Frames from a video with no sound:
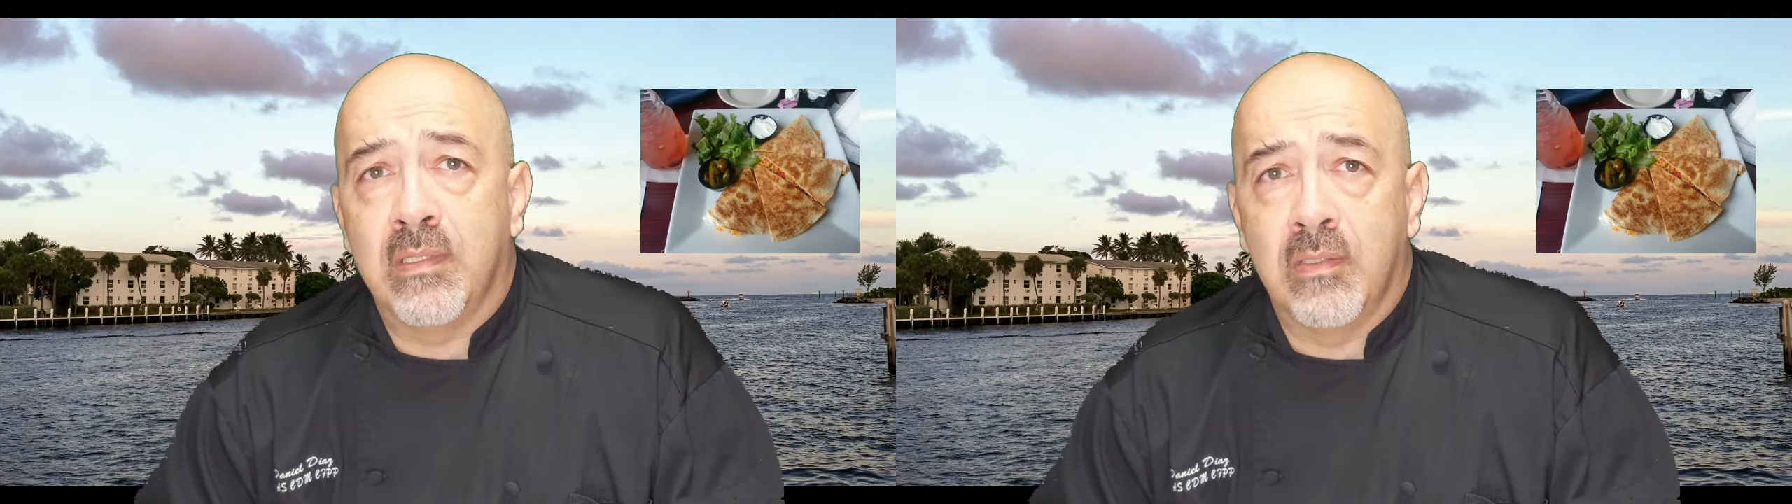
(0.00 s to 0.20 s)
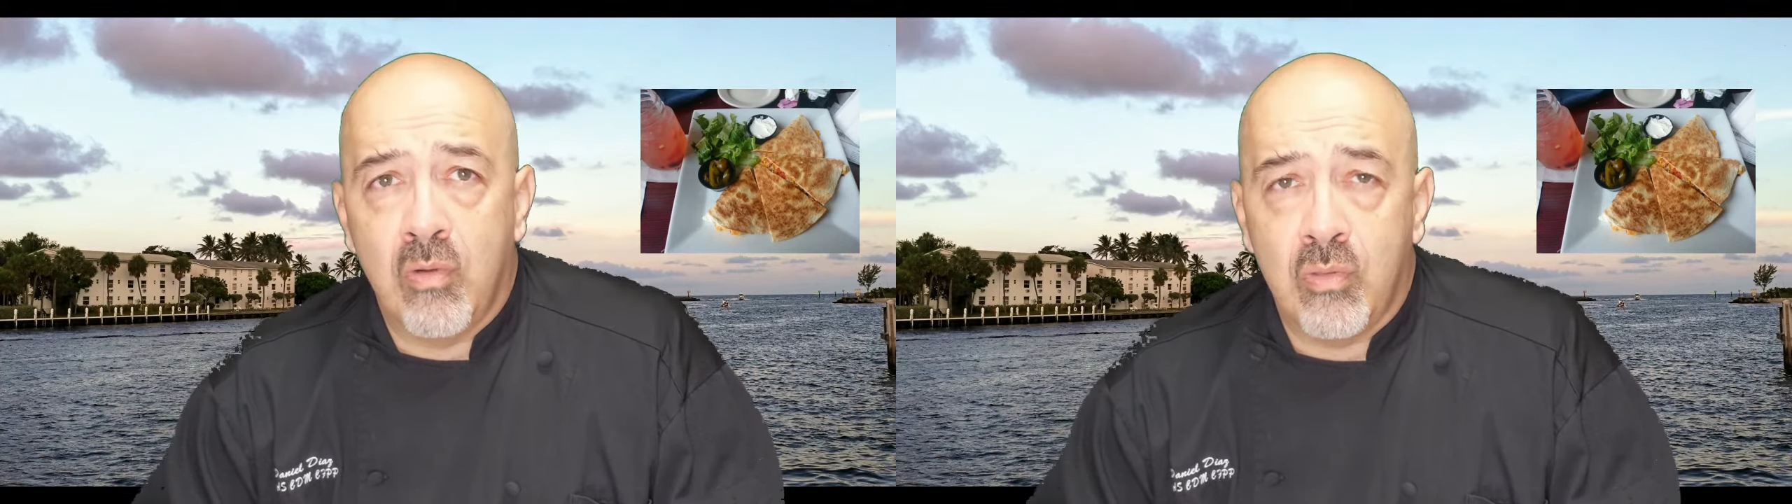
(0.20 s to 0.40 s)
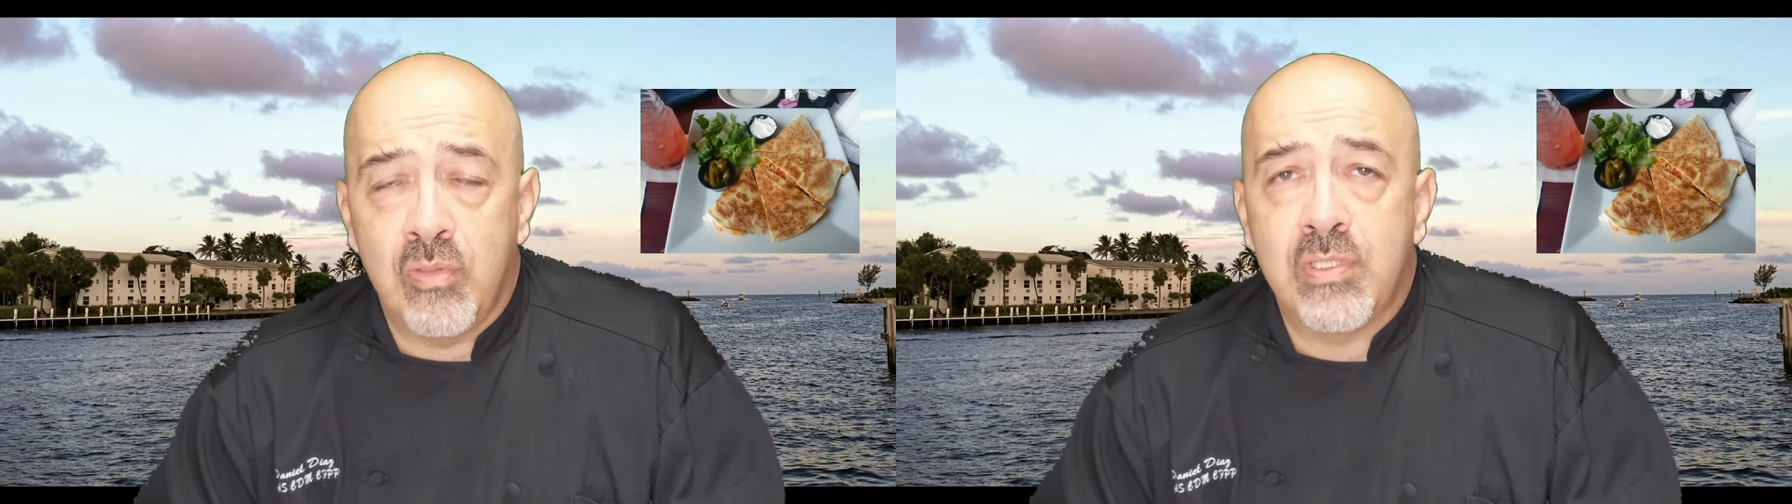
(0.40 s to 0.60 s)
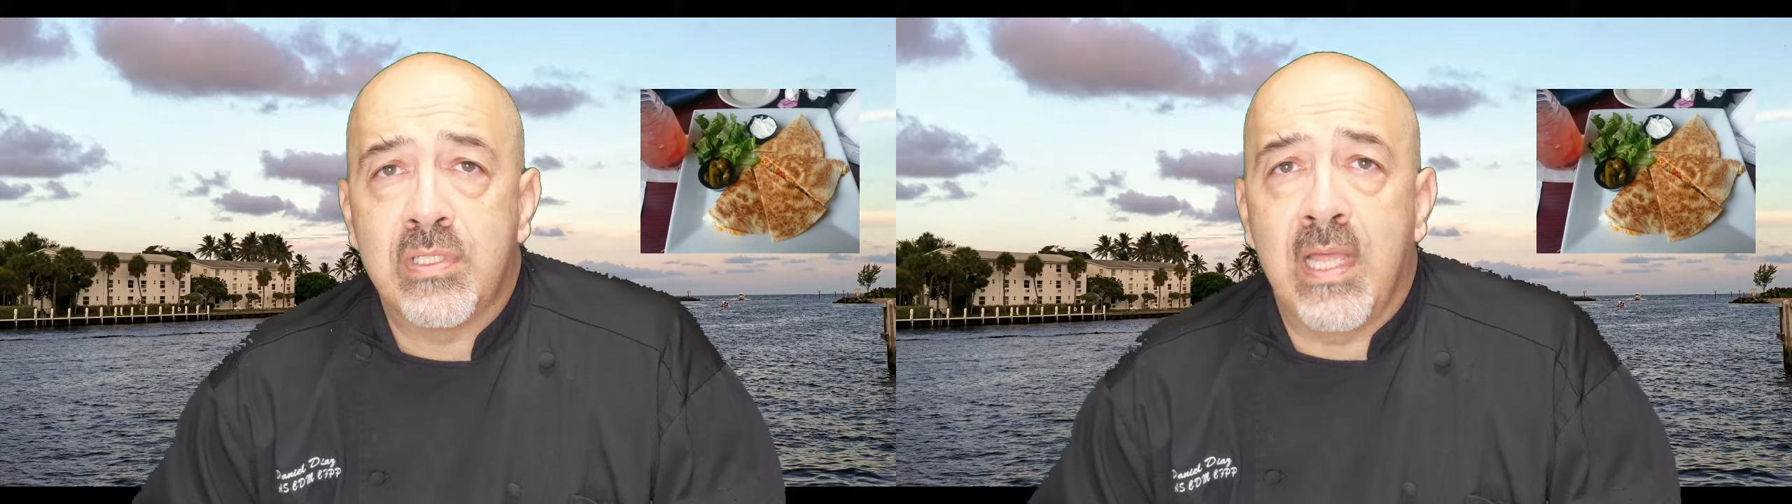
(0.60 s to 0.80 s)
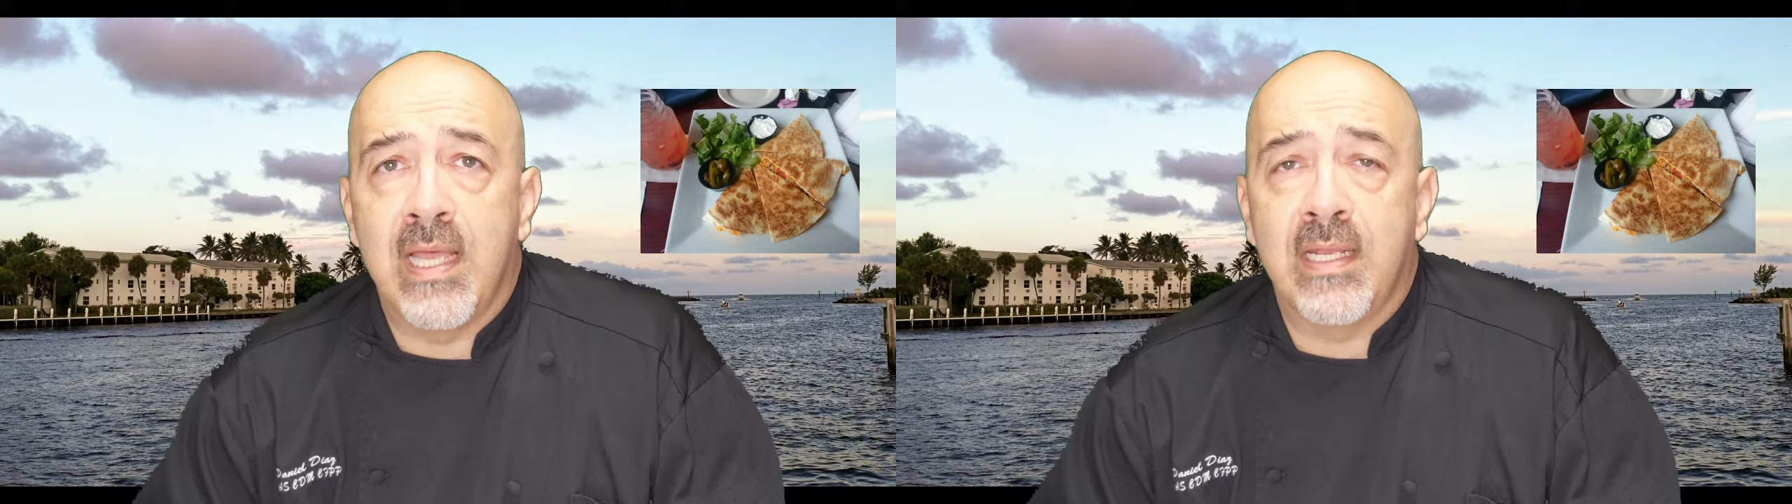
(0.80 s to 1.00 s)
locals
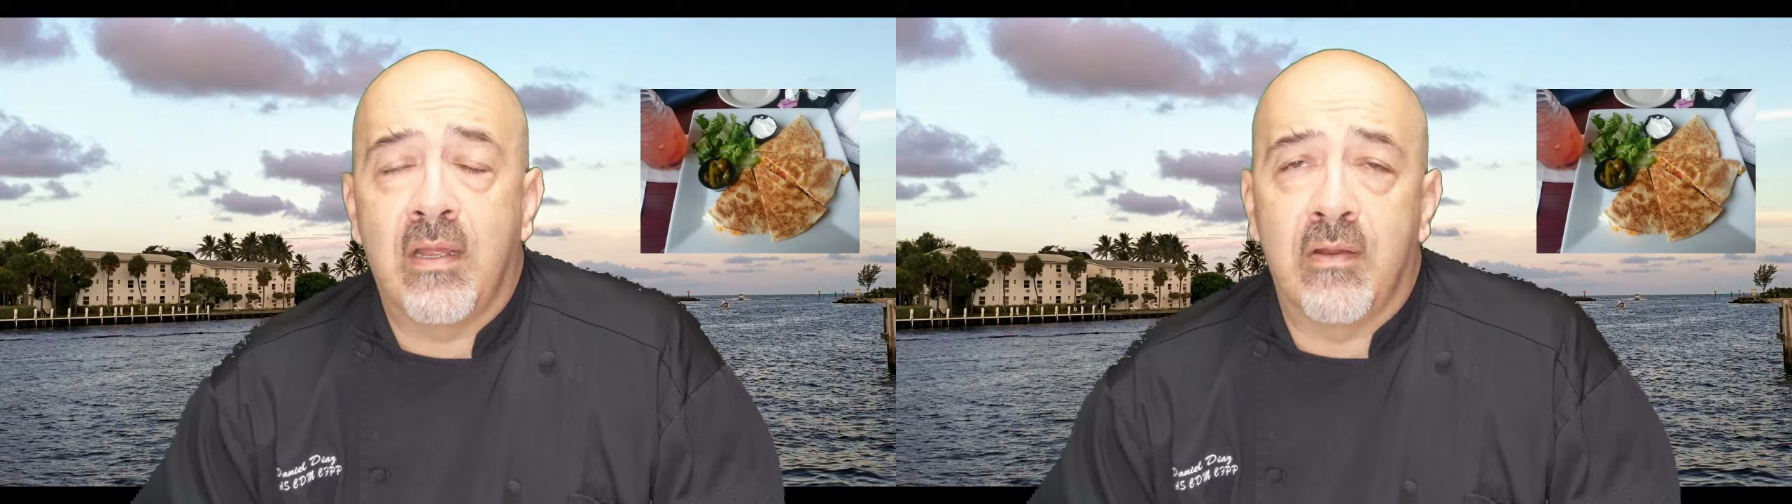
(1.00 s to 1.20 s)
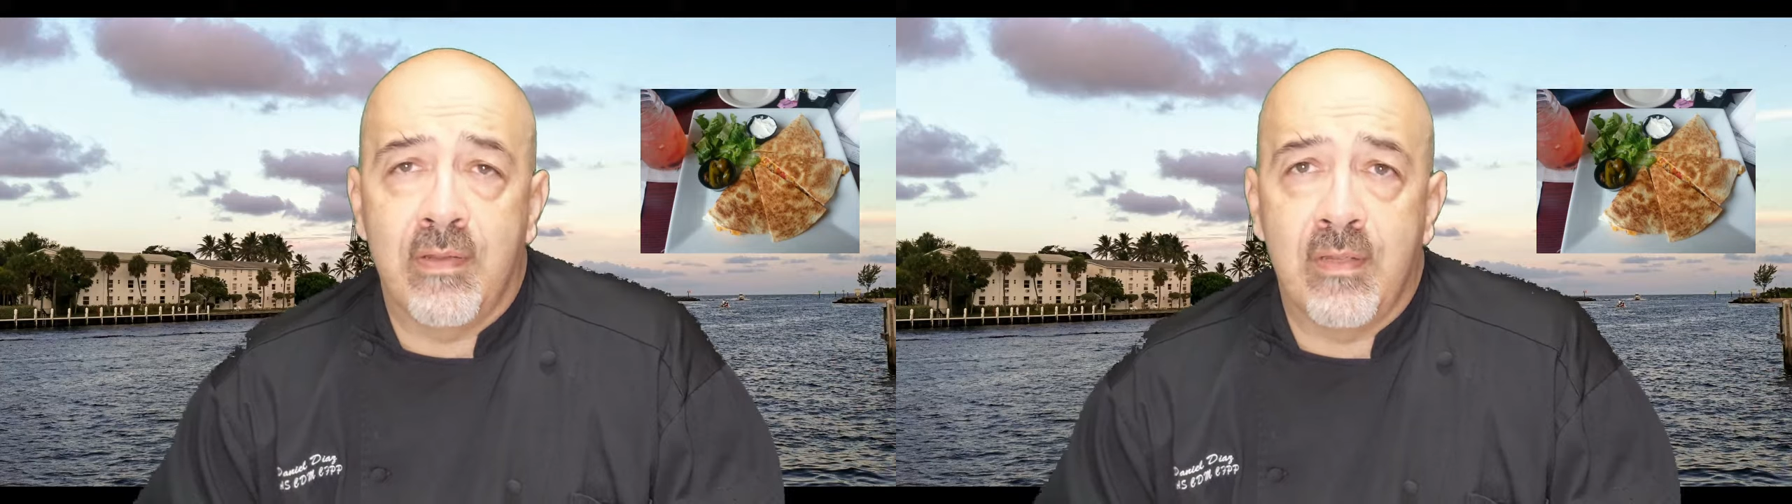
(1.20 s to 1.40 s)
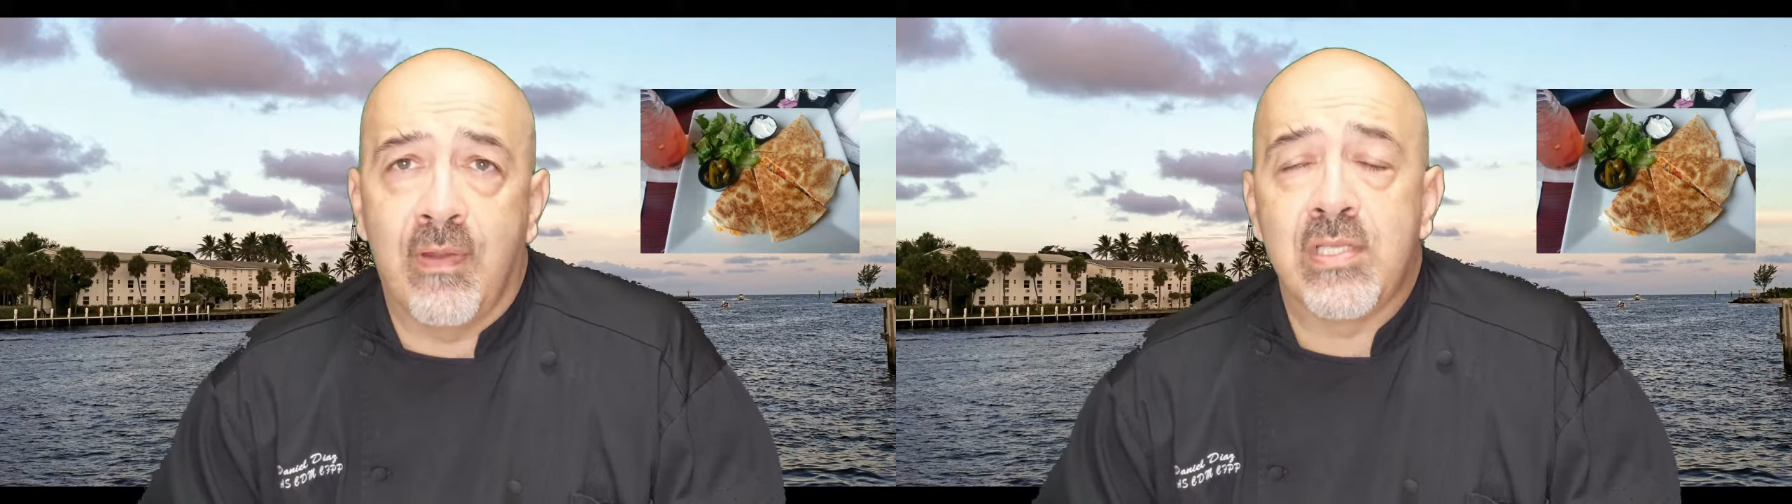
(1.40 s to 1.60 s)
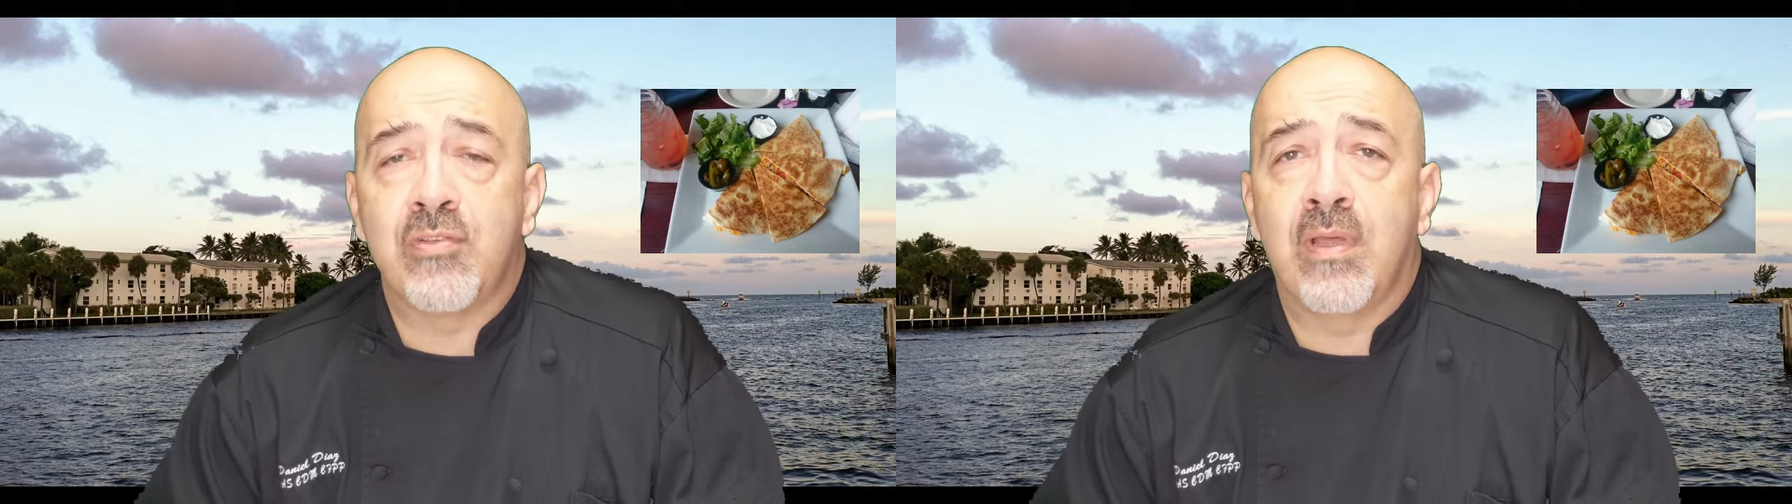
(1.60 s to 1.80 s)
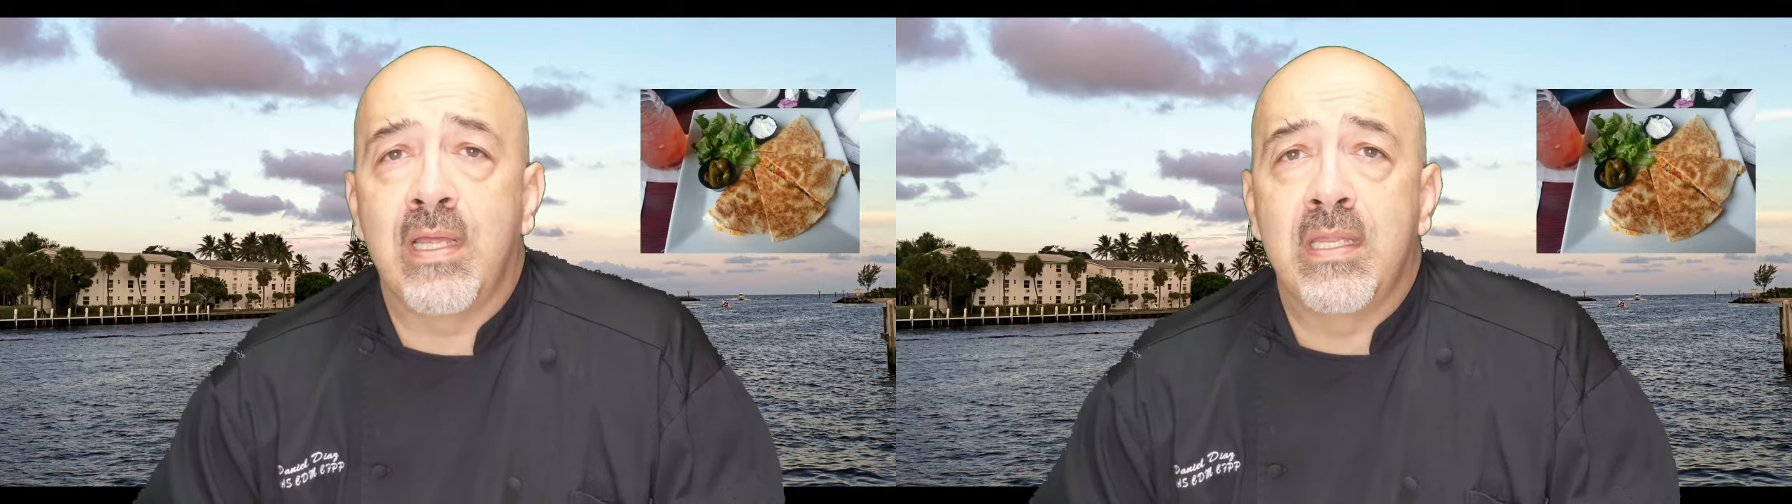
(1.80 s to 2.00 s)
that are in the
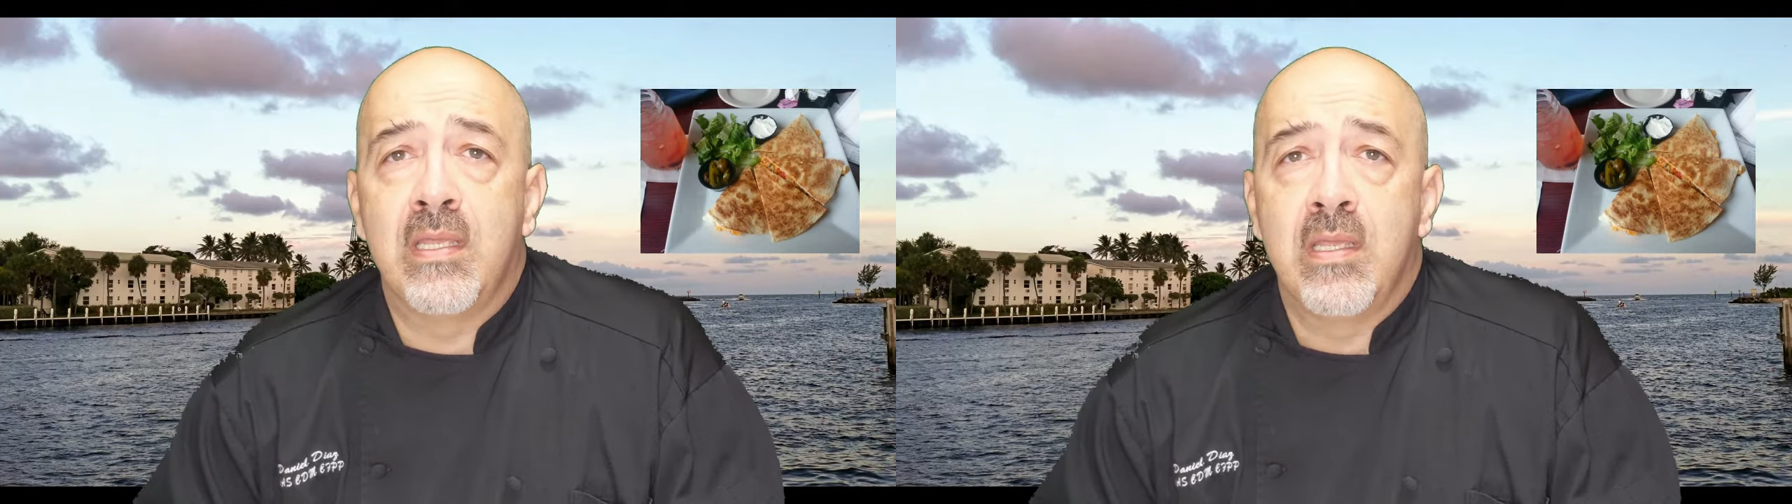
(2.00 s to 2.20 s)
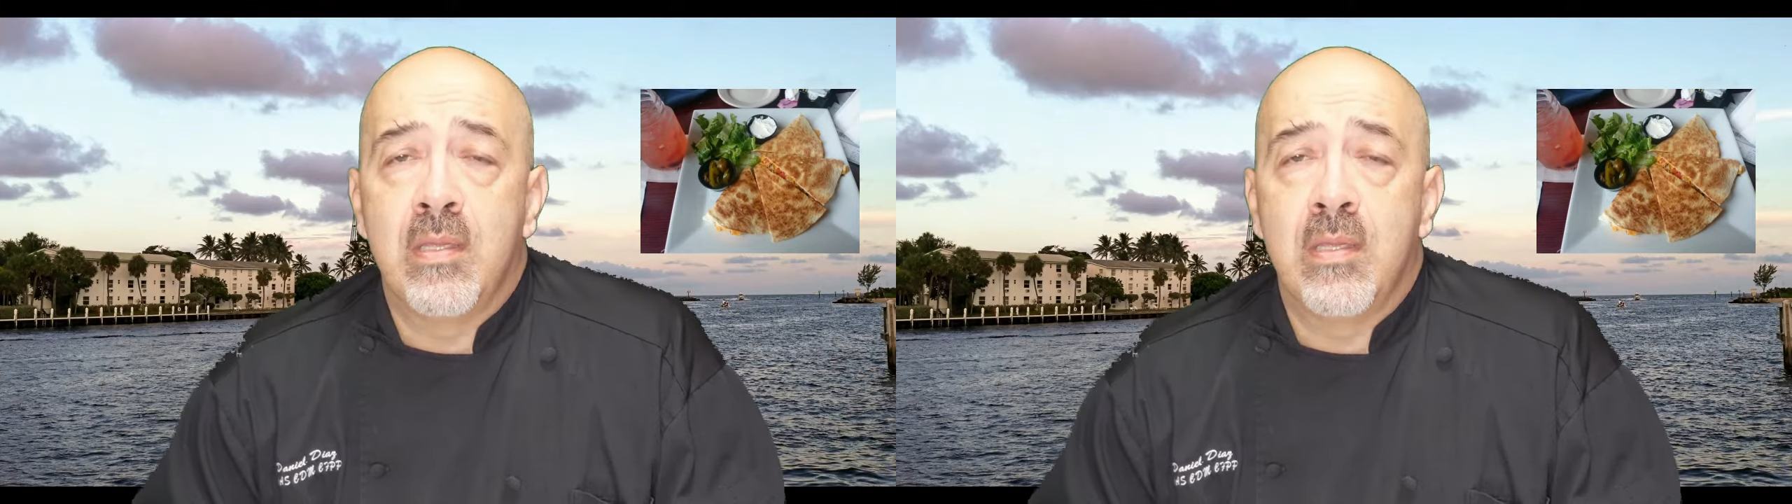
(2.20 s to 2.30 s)
restaurant.